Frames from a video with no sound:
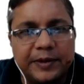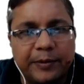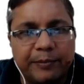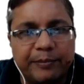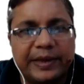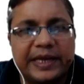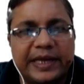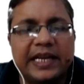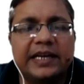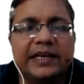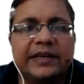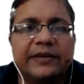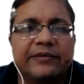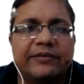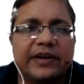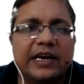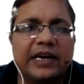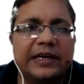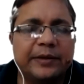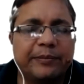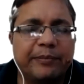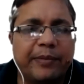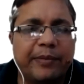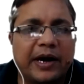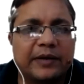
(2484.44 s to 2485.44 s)
many
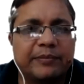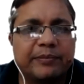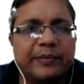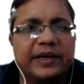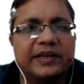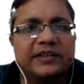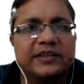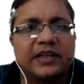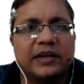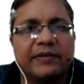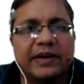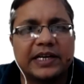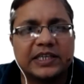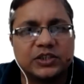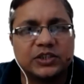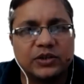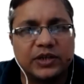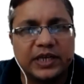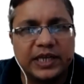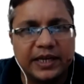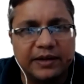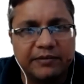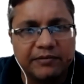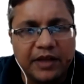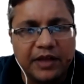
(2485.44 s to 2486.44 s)
different departments are
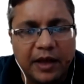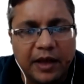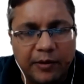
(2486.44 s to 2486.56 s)
actually